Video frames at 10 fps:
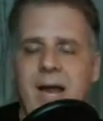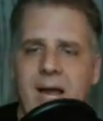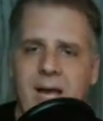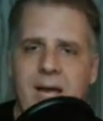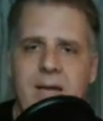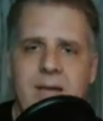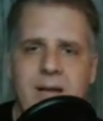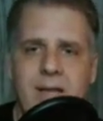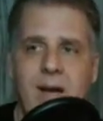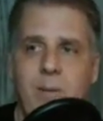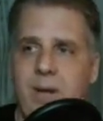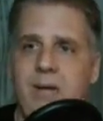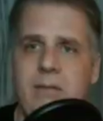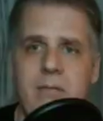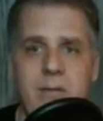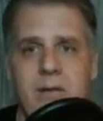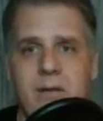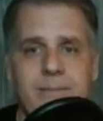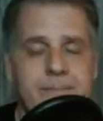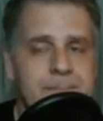and and that way you, you
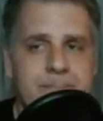can